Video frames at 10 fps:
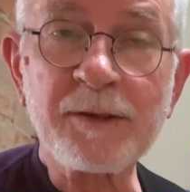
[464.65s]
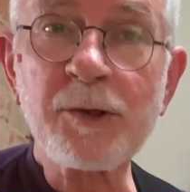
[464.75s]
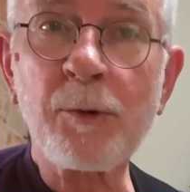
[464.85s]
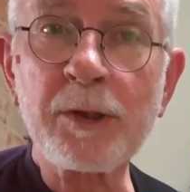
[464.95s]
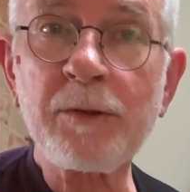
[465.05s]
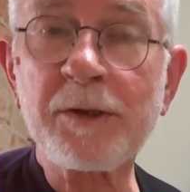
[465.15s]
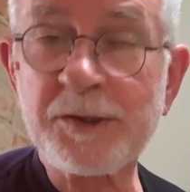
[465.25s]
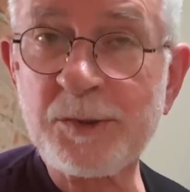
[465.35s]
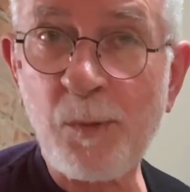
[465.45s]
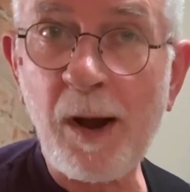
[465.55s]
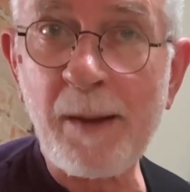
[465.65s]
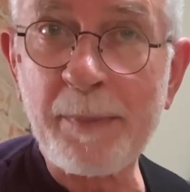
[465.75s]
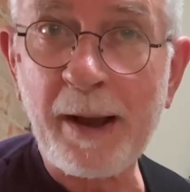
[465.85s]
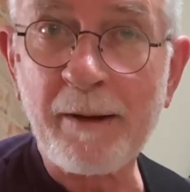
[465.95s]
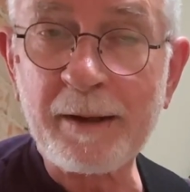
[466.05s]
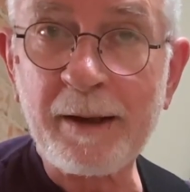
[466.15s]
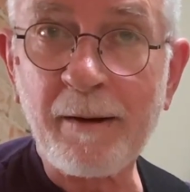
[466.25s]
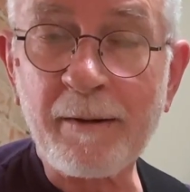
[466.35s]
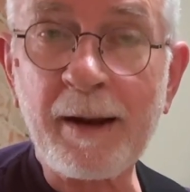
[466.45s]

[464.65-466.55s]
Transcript: So we're doing a swap out here,